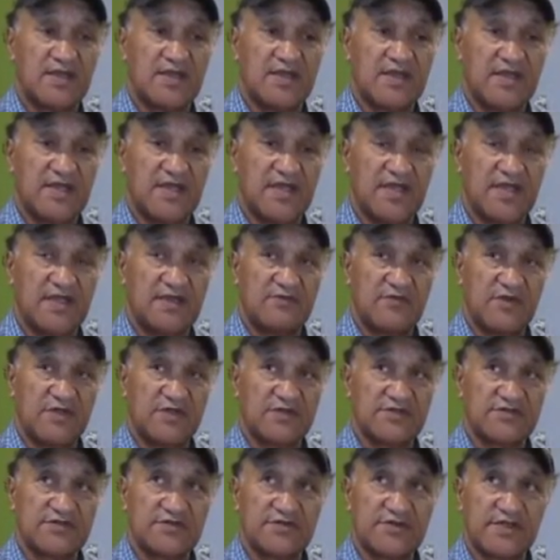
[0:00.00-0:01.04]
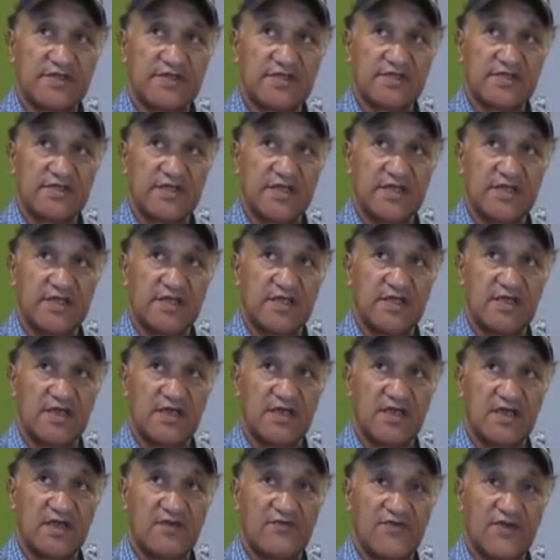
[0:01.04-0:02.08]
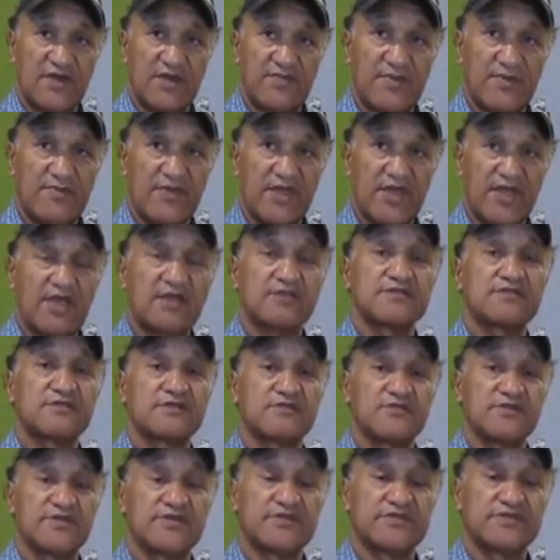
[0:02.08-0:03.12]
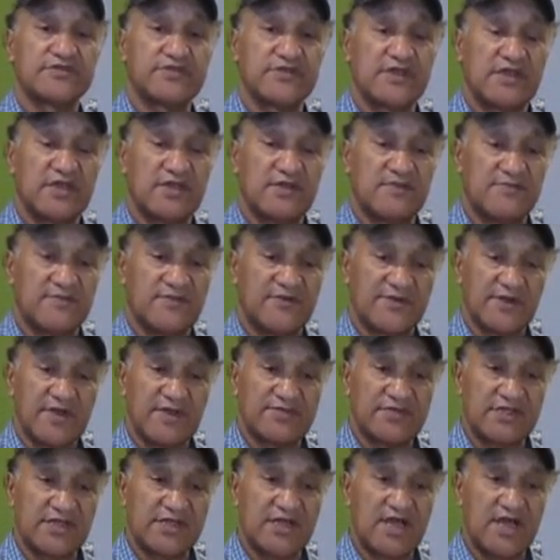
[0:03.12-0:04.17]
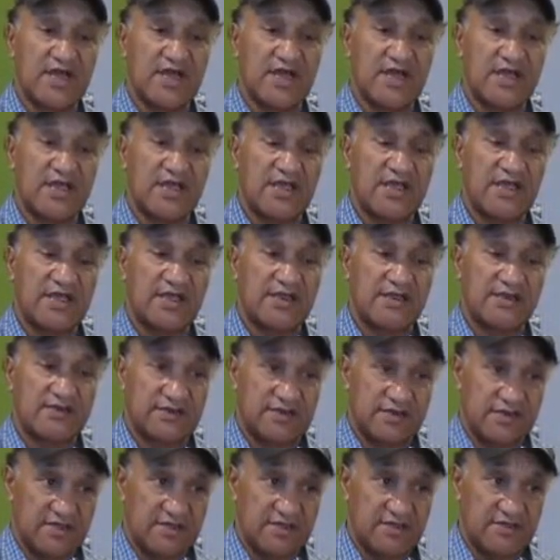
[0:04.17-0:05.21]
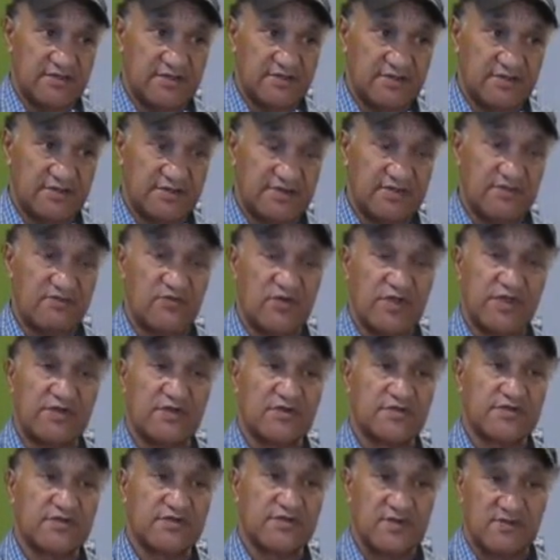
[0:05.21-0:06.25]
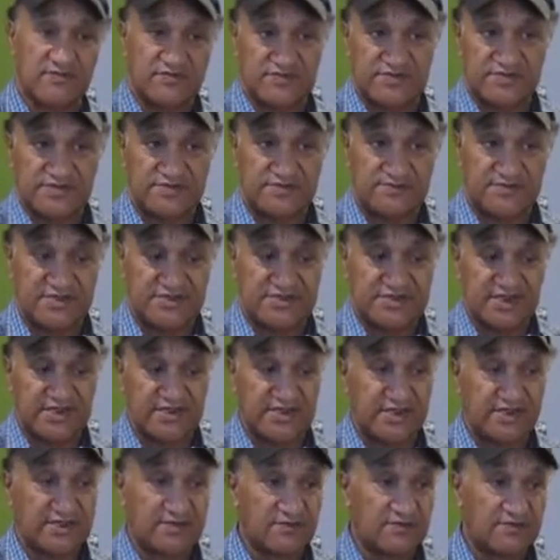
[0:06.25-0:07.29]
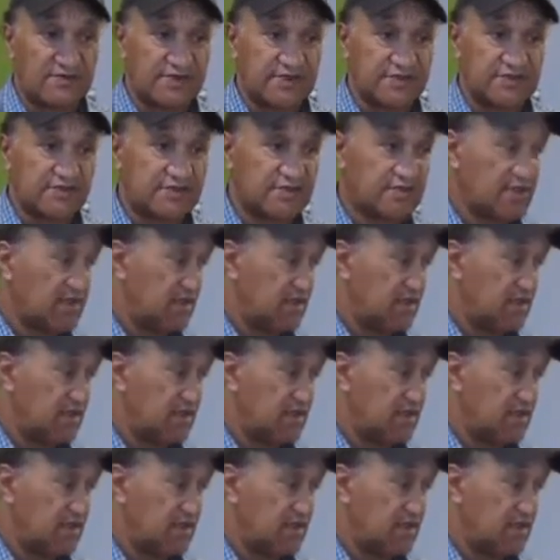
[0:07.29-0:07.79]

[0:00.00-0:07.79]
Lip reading: and we are sorting the whakapapa out with Rapataka and Jim Wikotu. I'm be sending all these